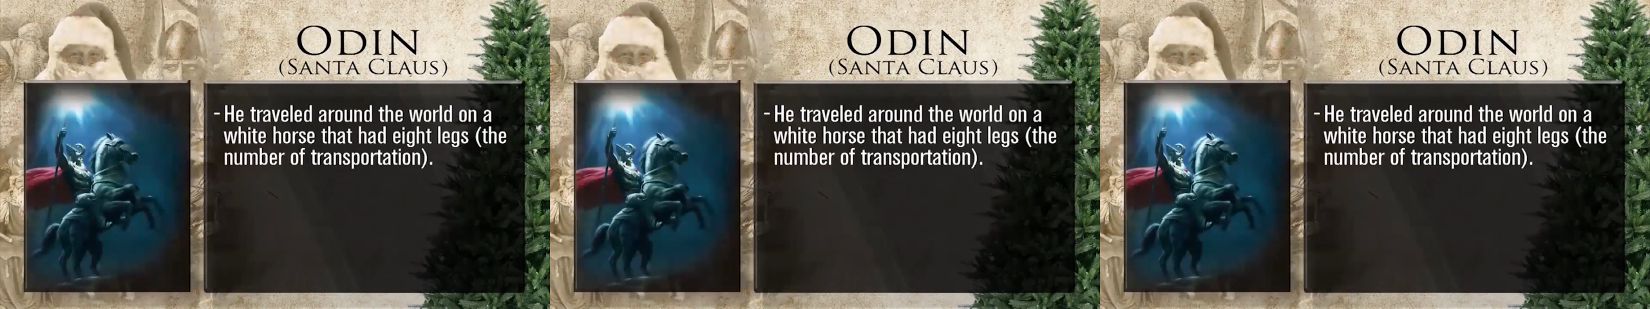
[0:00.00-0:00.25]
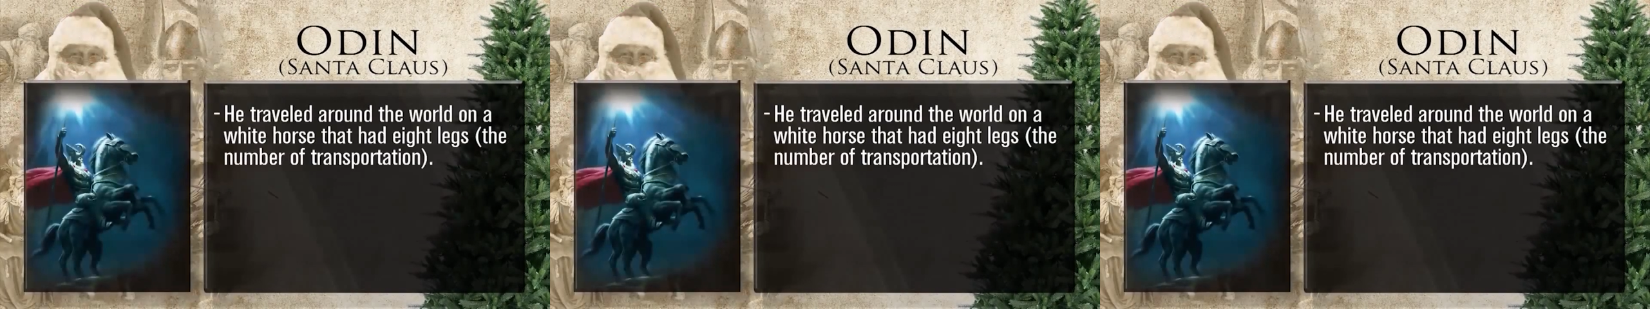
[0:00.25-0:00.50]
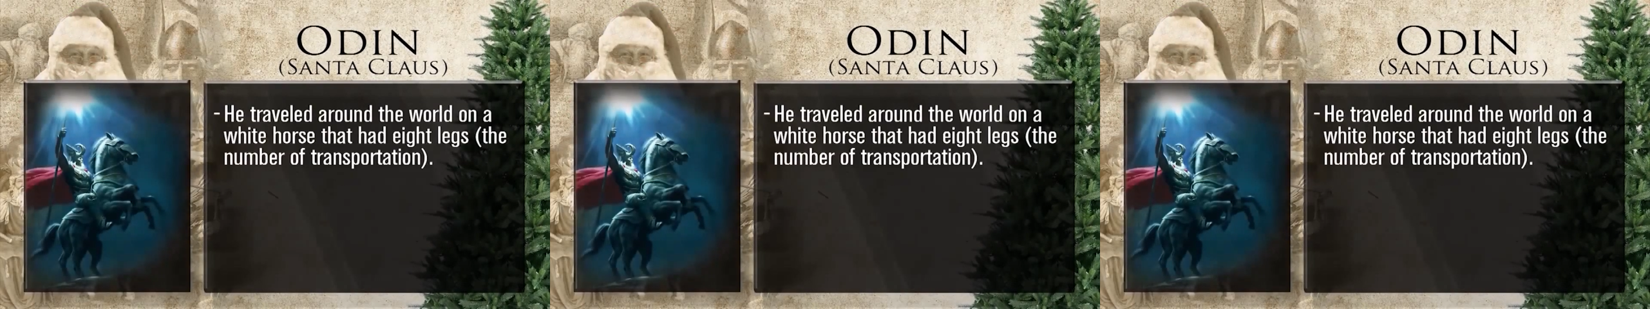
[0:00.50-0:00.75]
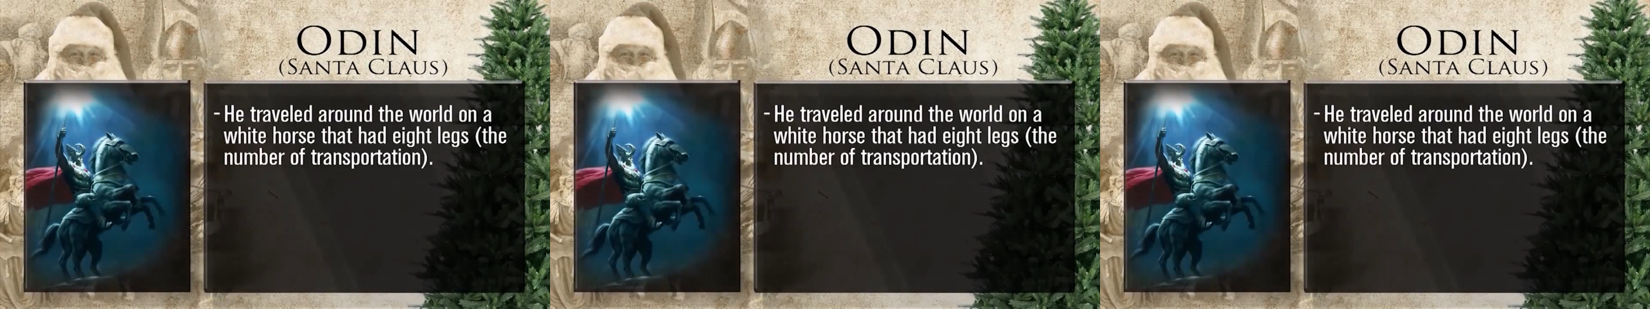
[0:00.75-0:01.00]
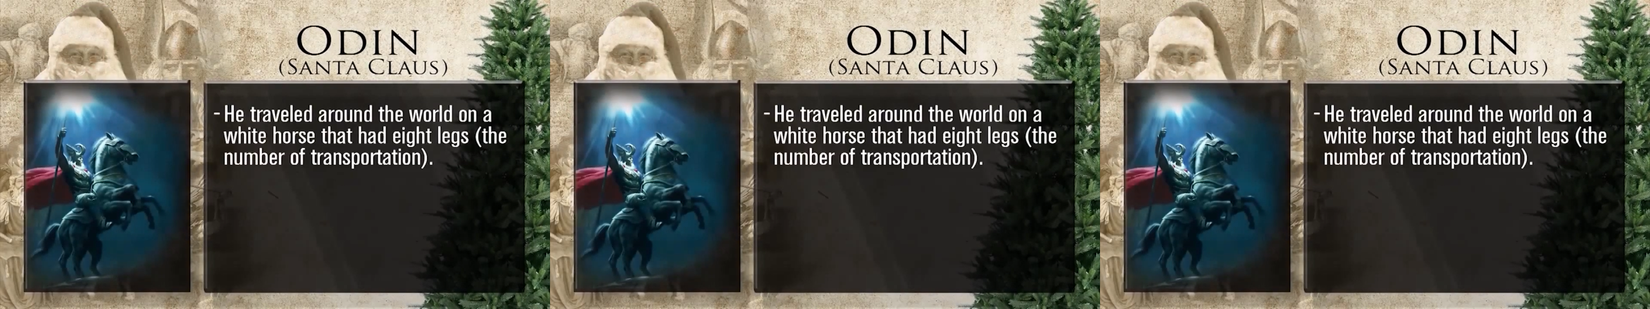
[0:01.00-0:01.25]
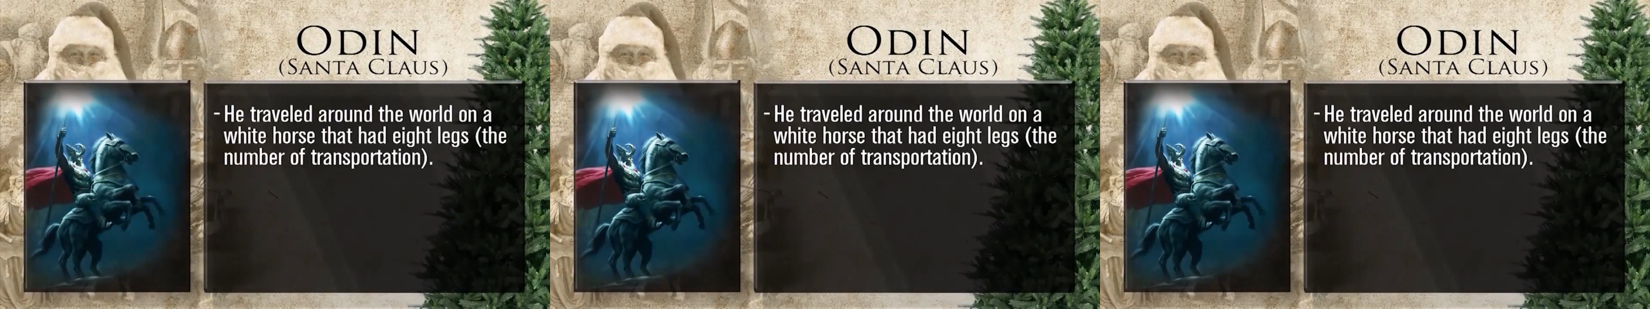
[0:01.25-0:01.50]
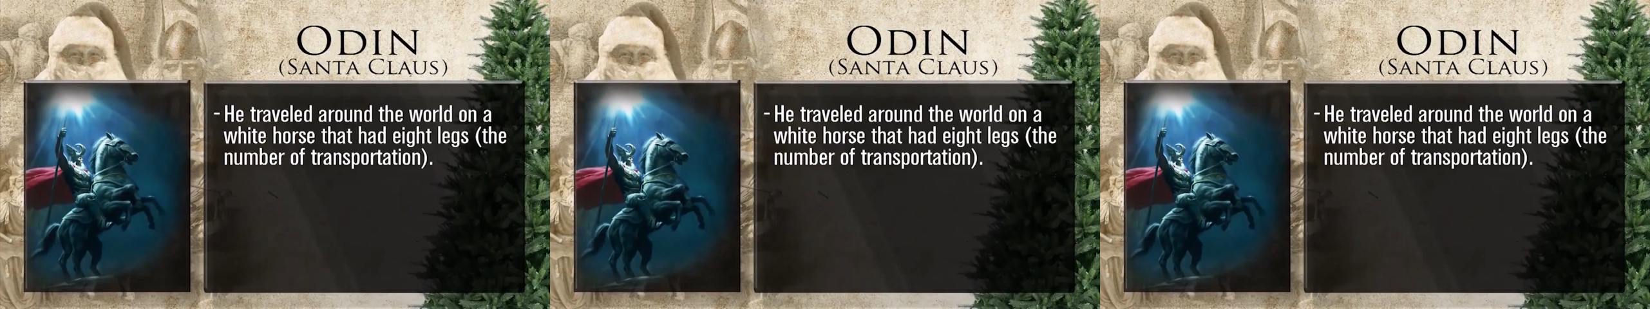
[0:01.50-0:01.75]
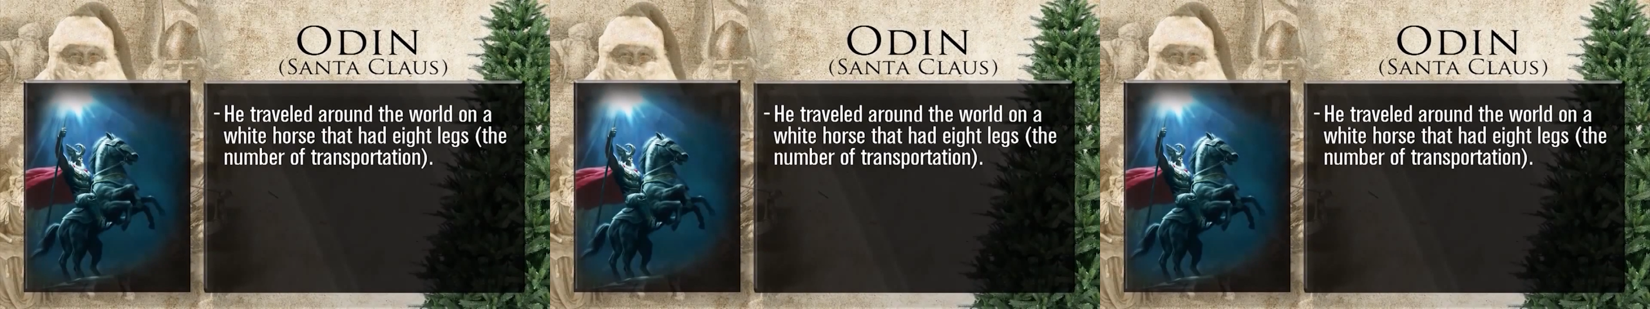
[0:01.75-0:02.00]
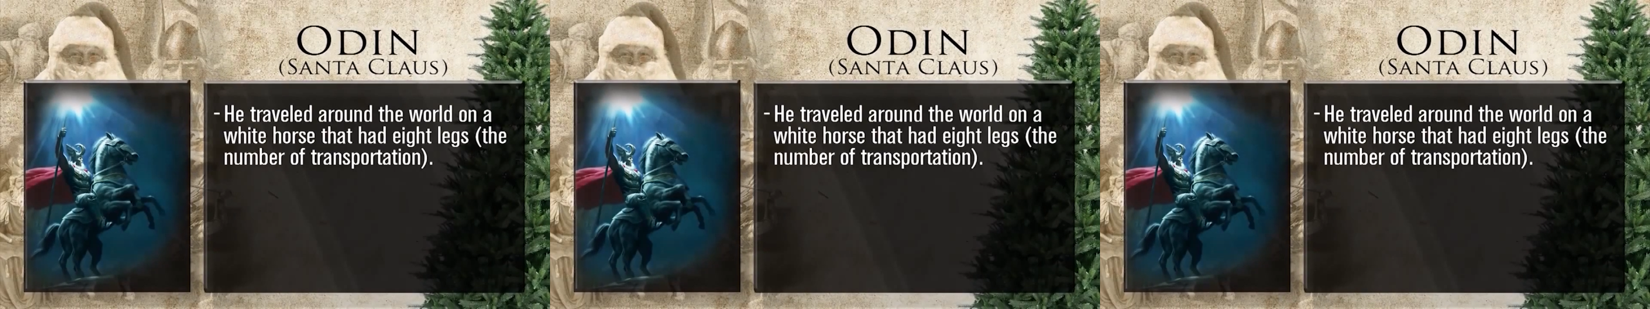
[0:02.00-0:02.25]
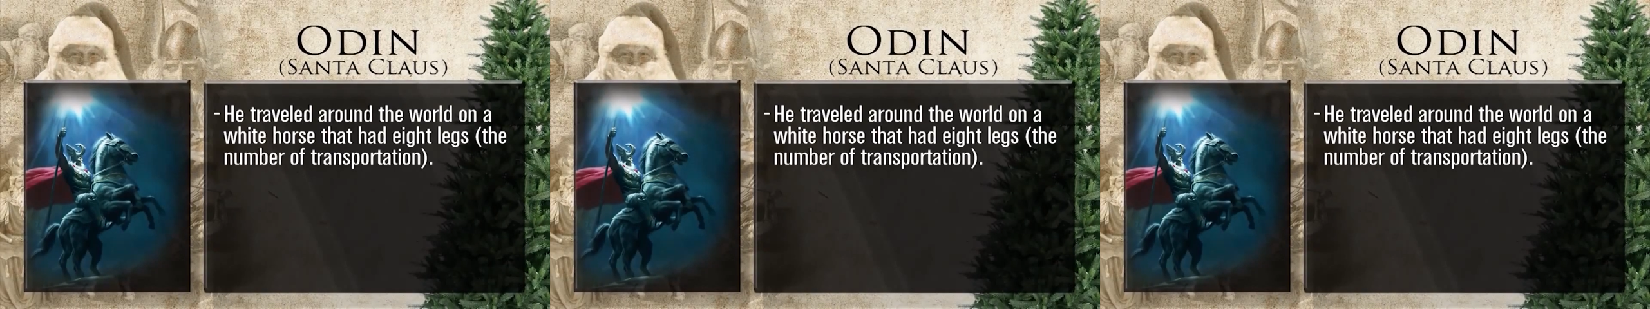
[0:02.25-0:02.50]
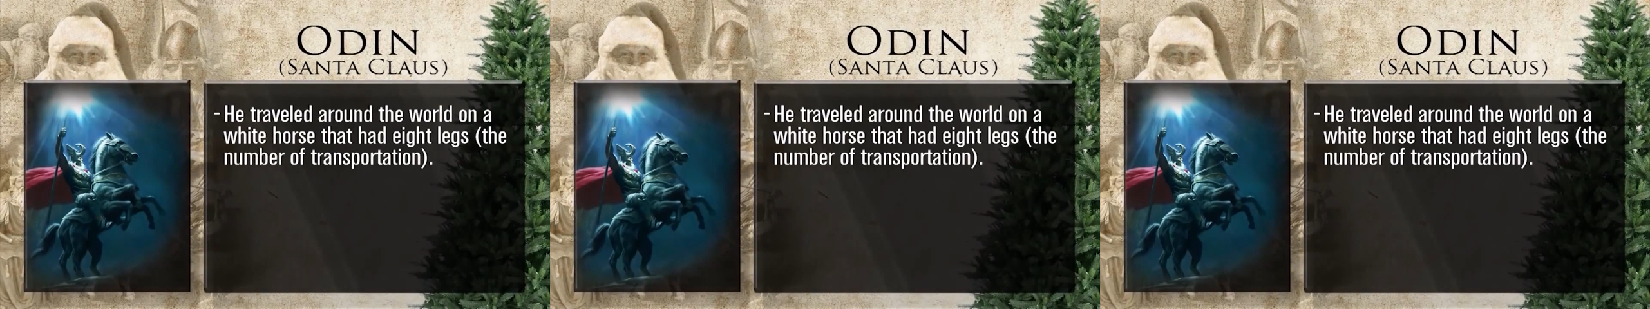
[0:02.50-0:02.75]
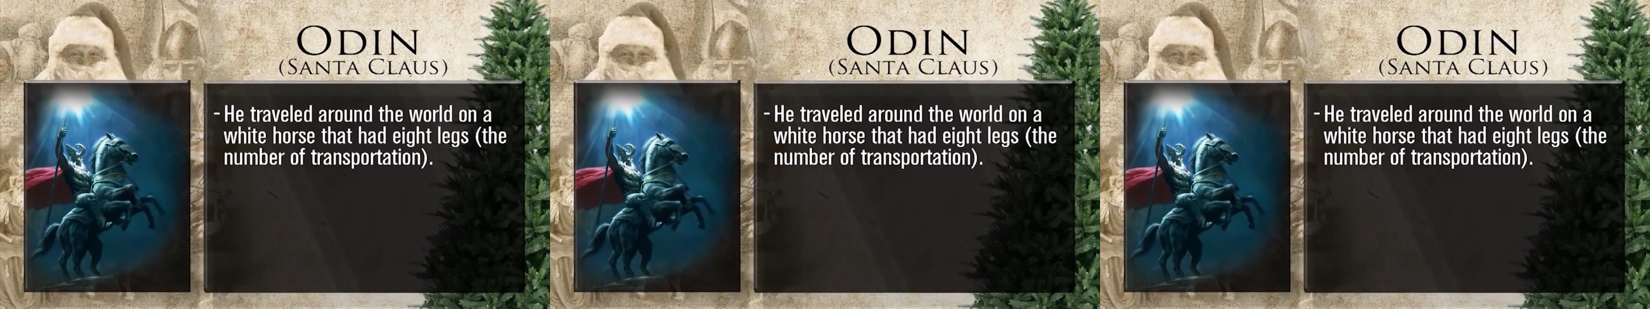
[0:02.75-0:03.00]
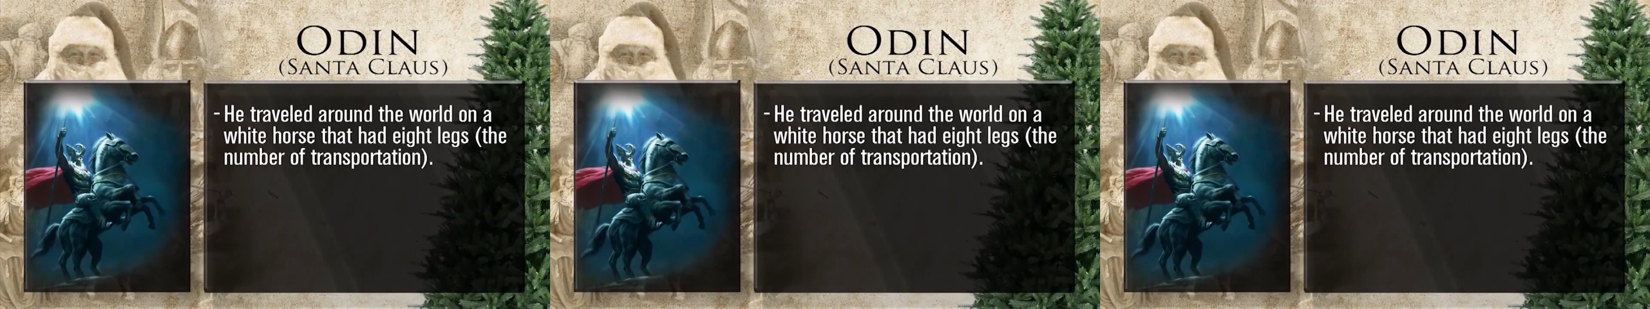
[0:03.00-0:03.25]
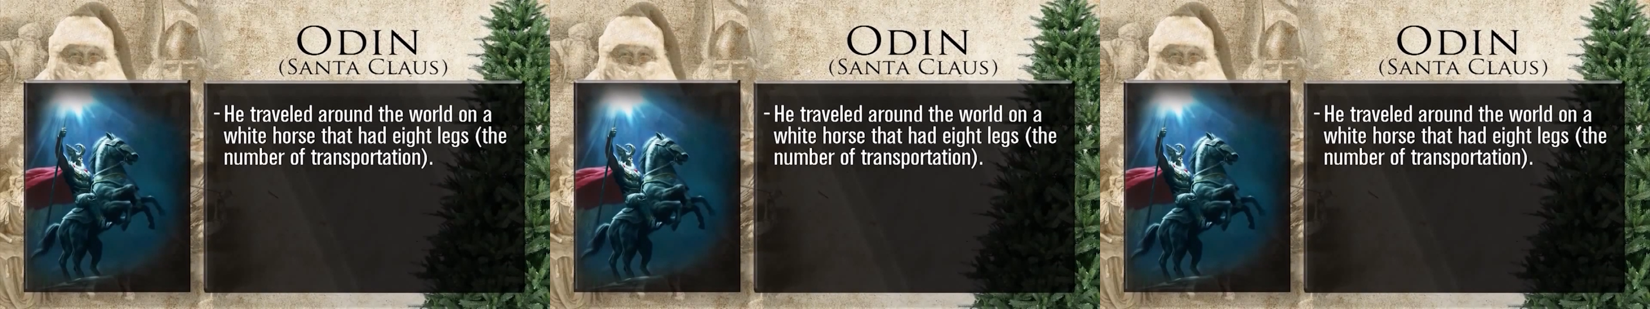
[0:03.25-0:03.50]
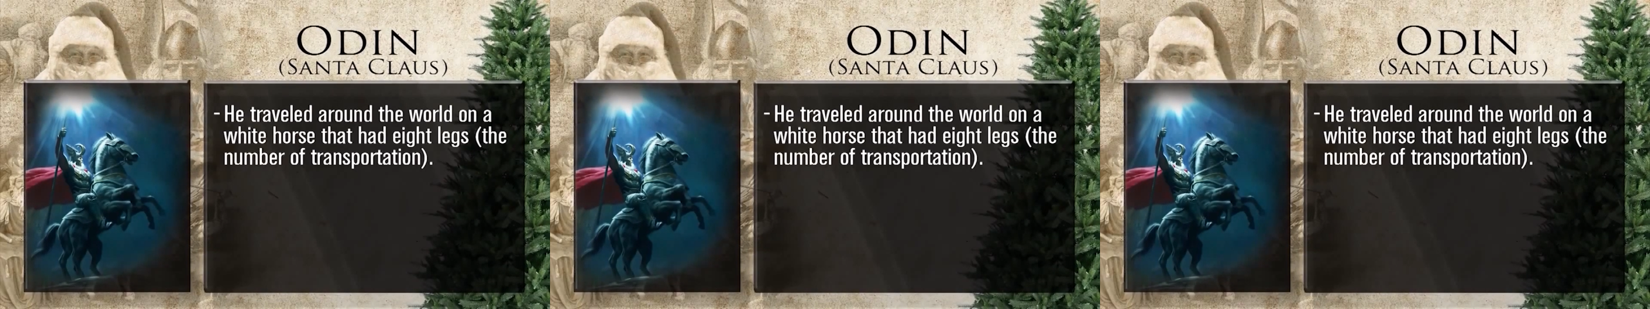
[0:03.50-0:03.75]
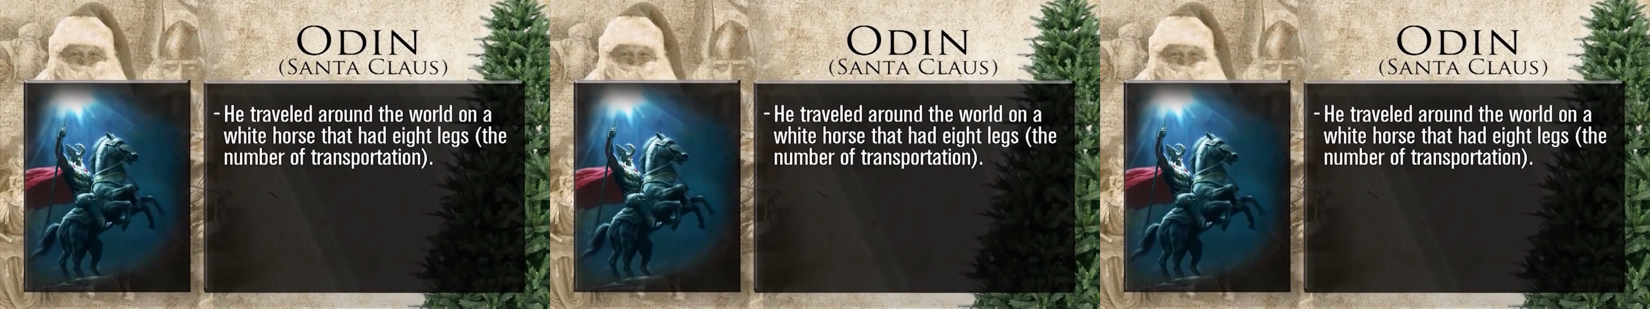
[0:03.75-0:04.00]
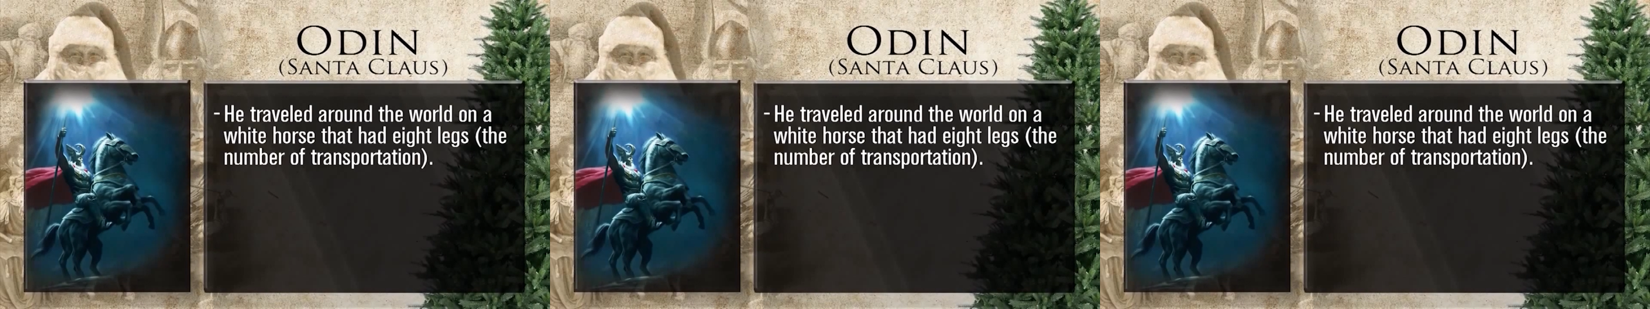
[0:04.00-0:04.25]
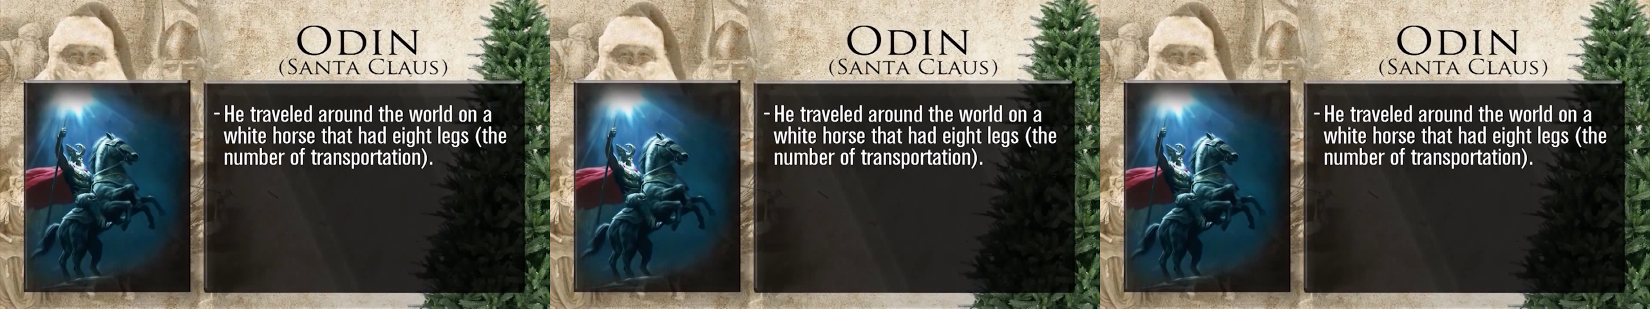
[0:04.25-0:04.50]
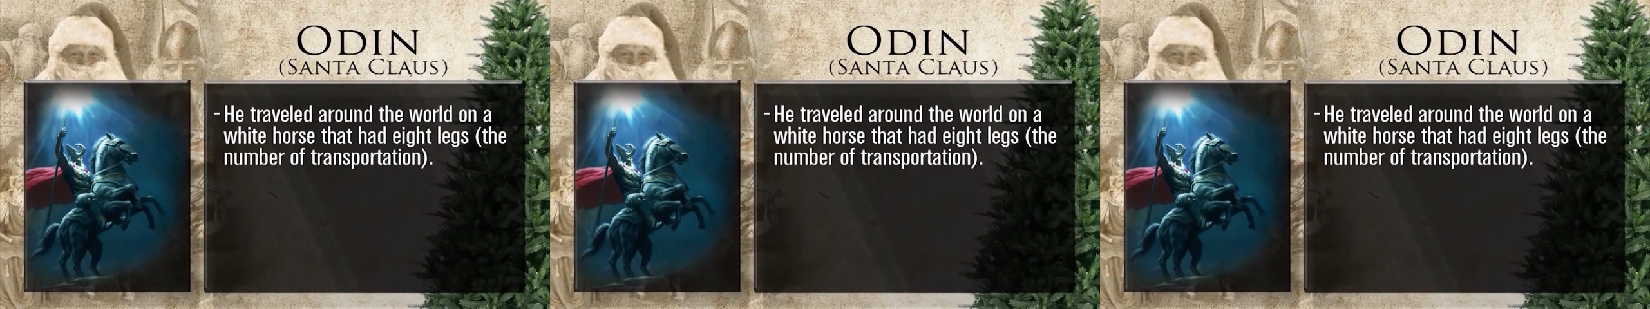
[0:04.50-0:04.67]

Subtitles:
[unreadable: no face in view]